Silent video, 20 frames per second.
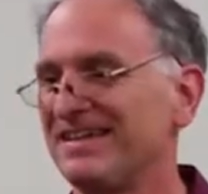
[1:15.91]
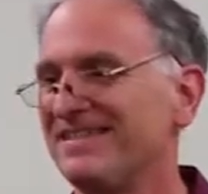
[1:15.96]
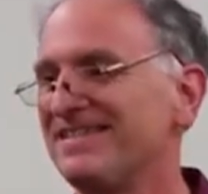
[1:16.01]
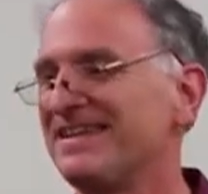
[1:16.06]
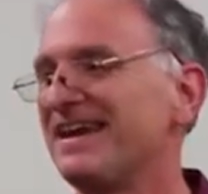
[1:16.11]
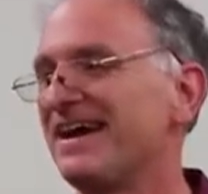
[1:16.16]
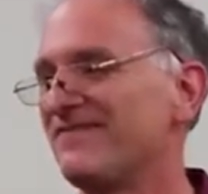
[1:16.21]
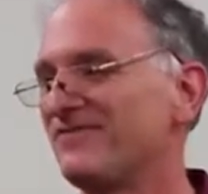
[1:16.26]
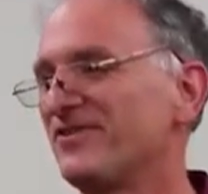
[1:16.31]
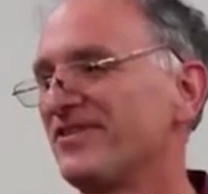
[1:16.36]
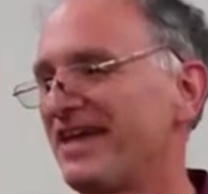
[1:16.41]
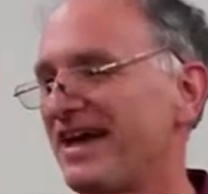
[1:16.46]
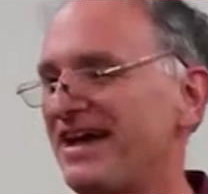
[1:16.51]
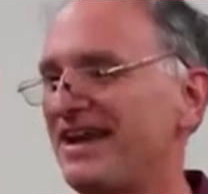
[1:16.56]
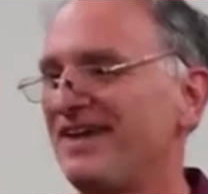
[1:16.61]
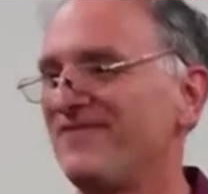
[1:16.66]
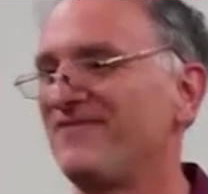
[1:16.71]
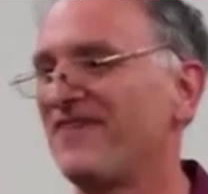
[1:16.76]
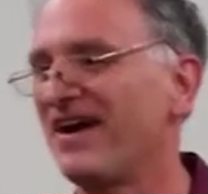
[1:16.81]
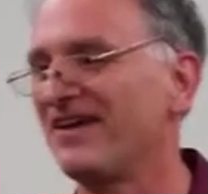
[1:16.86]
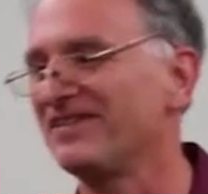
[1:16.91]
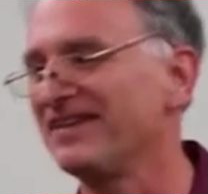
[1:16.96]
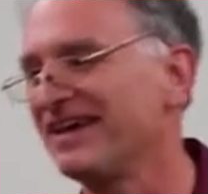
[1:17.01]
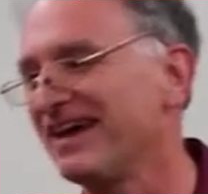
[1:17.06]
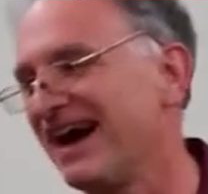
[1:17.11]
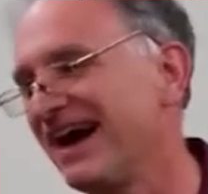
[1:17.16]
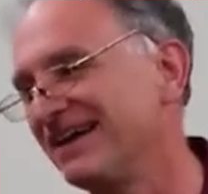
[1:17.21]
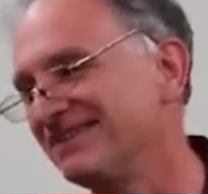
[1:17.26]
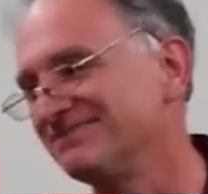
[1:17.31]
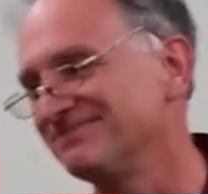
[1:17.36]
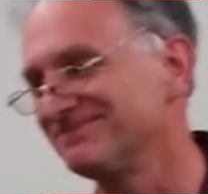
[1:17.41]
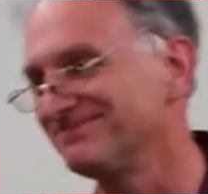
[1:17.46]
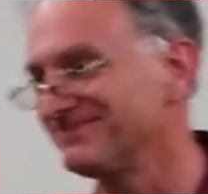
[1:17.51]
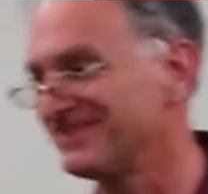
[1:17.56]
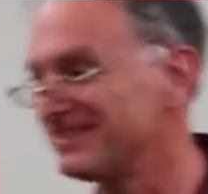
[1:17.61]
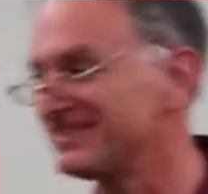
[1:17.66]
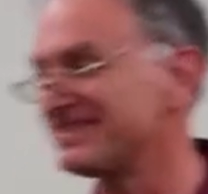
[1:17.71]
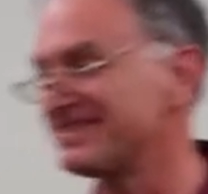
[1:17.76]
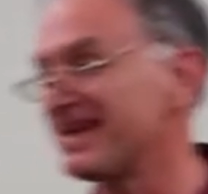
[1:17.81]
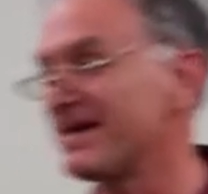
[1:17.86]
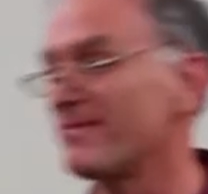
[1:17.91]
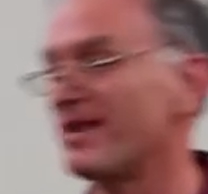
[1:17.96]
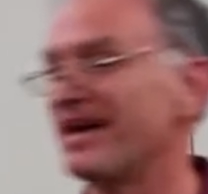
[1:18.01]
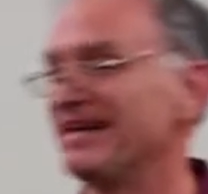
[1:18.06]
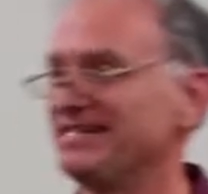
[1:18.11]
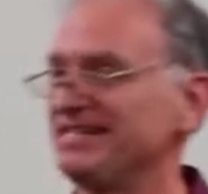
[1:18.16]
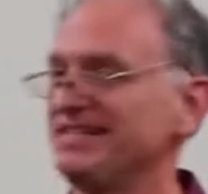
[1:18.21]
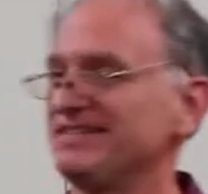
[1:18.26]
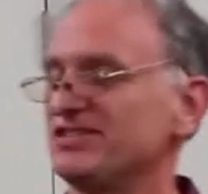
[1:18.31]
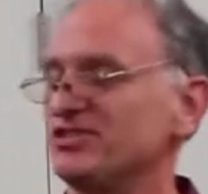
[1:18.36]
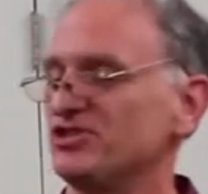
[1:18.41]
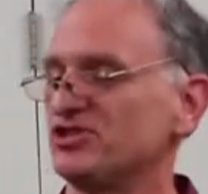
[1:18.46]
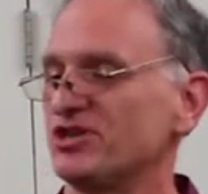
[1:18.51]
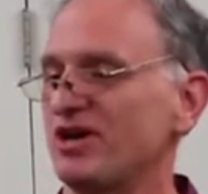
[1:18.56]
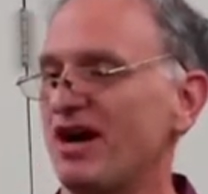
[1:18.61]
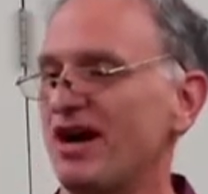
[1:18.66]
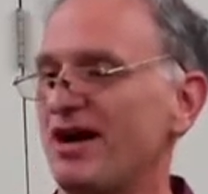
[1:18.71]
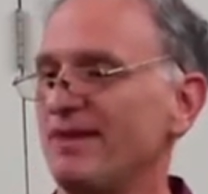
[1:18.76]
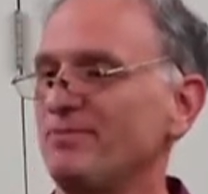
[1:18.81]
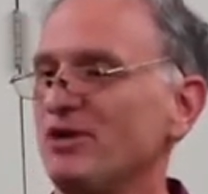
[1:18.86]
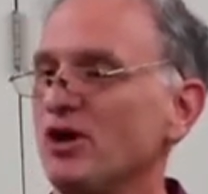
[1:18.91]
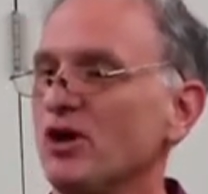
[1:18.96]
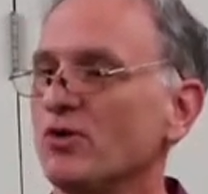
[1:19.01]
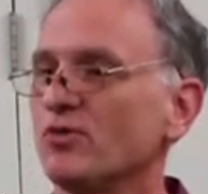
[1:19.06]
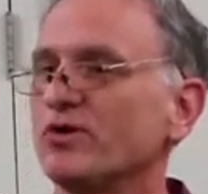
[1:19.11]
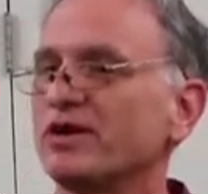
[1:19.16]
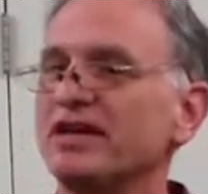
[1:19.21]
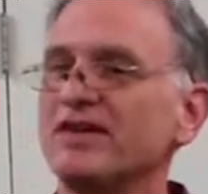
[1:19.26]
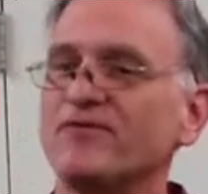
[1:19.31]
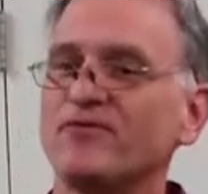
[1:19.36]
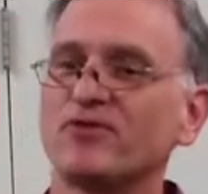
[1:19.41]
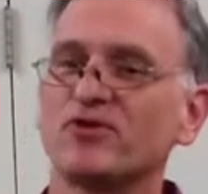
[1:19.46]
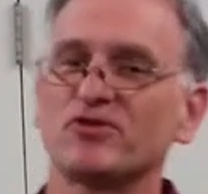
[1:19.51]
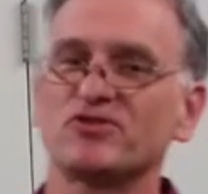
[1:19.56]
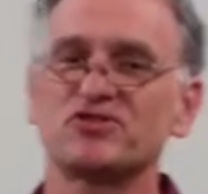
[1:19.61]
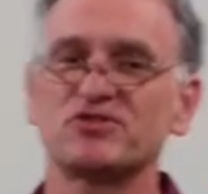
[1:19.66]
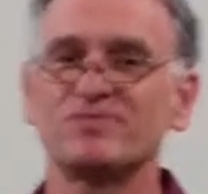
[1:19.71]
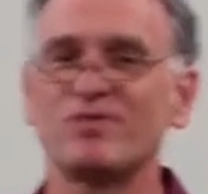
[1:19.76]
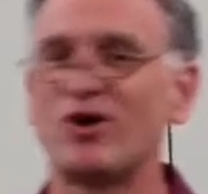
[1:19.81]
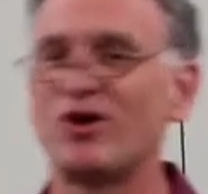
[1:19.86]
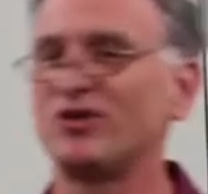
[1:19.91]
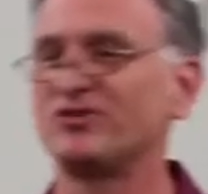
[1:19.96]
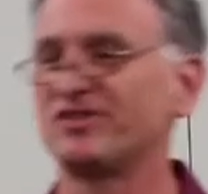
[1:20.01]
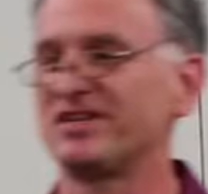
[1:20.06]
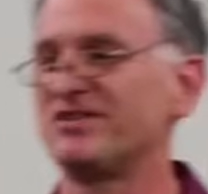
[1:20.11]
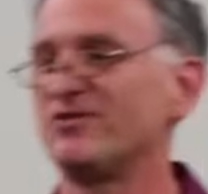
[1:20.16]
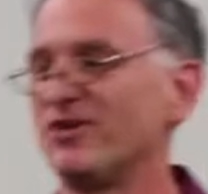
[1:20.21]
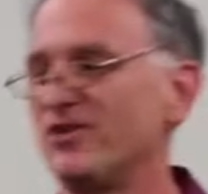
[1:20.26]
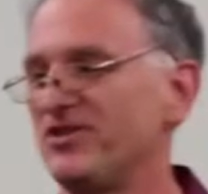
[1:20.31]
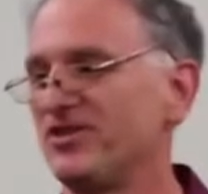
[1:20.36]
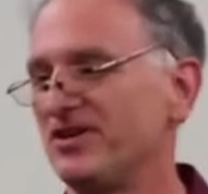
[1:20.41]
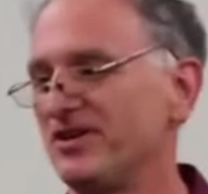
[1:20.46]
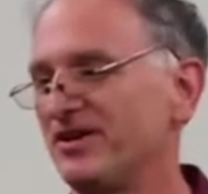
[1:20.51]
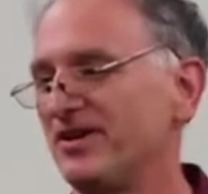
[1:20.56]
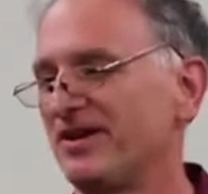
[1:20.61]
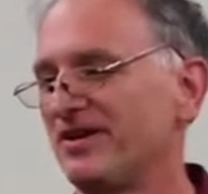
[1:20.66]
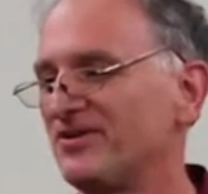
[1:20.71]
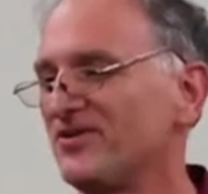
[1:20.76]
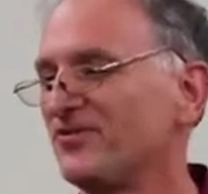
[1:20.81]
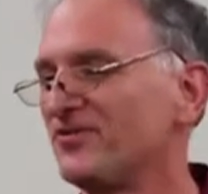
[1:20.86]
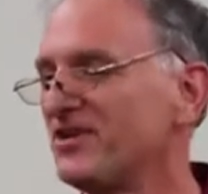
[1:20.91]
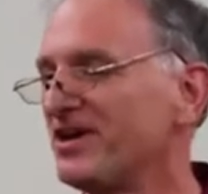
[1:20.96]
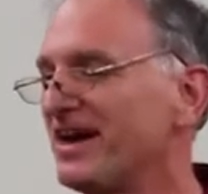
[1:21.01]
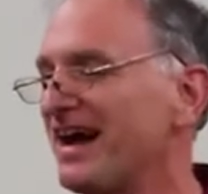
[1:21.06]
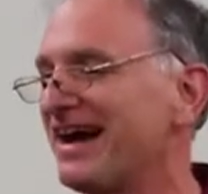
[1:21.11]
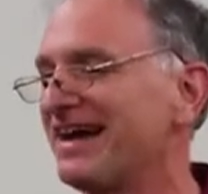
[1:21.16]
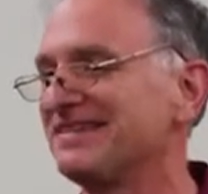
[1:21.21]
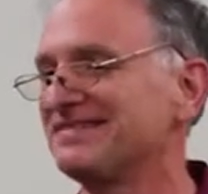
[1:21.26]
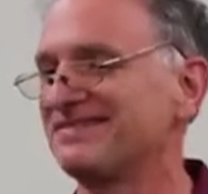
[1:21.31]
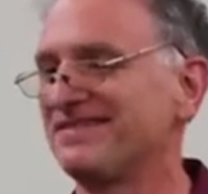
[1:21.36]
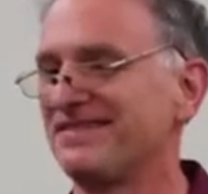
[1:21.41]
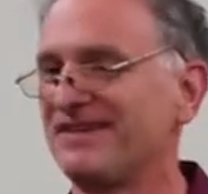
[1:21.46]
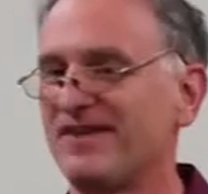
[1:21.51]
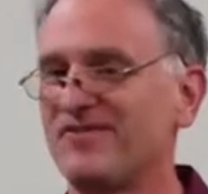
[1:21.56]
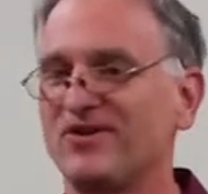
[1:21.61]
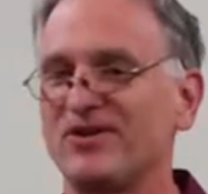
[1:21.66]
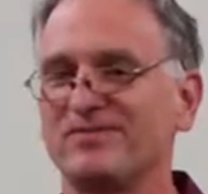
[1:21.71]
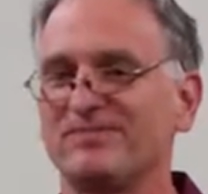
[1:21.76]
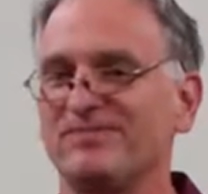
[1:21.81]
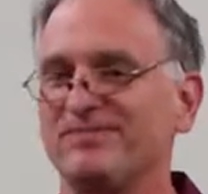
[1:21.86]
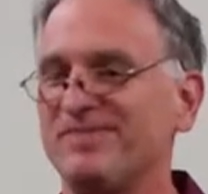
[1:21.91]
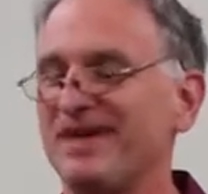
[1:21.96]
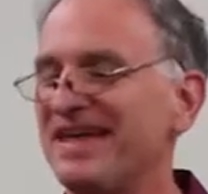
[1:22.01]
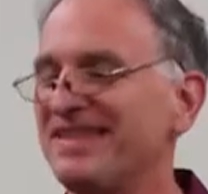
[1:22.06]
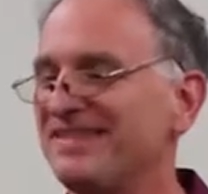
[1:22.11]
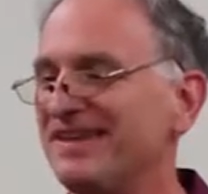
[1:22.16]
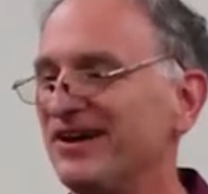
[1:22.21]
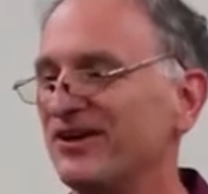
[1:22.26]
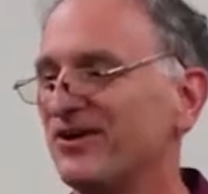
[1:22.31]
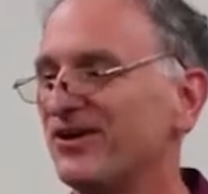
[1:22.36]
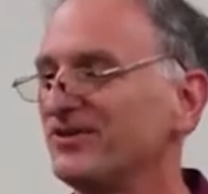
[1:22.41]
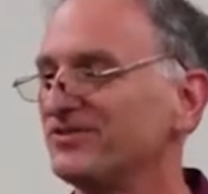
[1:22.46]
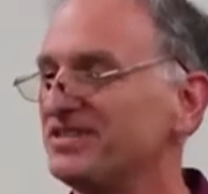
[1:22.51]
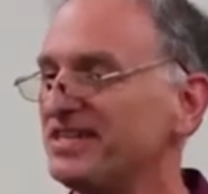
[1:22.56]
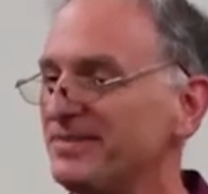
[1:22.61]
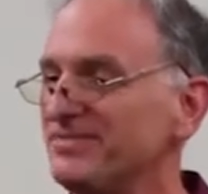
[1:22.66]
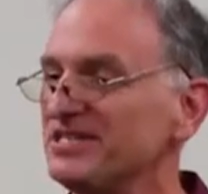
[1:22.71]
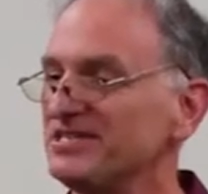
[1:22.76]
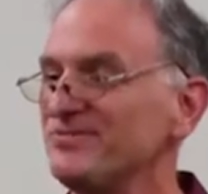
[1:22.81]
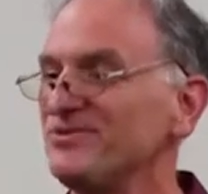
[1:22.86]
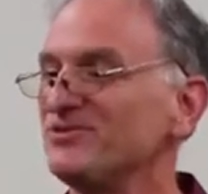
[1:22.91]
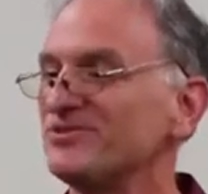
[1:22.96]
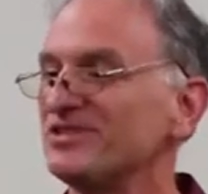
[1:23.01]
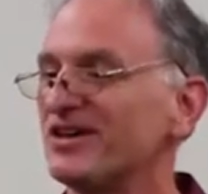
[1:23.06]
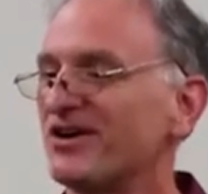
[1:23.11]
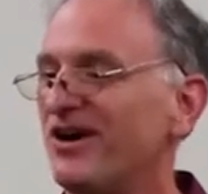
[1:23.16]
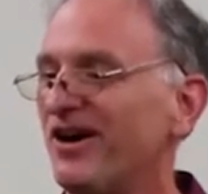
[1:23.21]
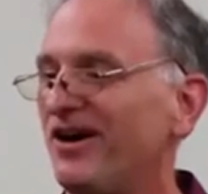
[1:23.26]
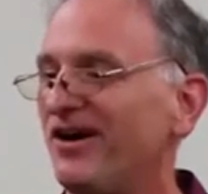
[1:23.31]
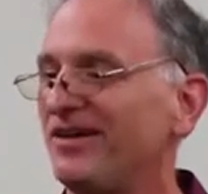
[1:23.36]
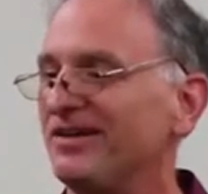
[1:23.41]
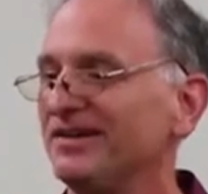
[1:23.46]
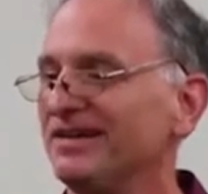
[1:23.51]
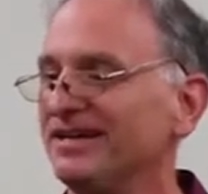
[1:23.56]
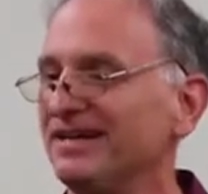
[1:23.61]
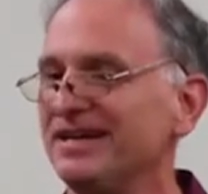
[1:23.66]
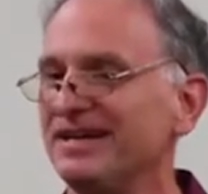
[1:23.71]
Then after that, I finally got a semi-decent job working for a small dinner theater. I don't know if you guys ever been there, called Tibbie's Music Hall.